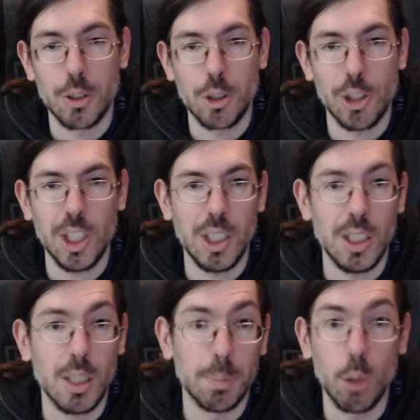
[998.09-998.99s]

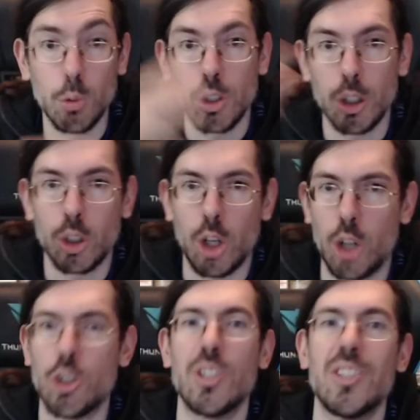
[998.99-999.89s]
she uploads her
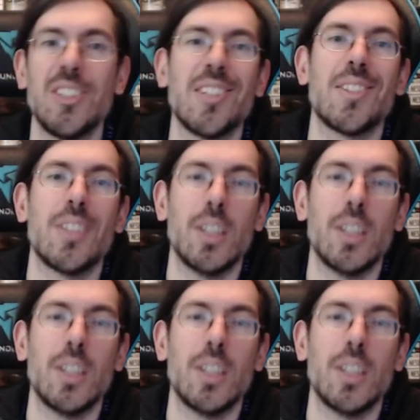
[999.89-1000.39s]
consciousness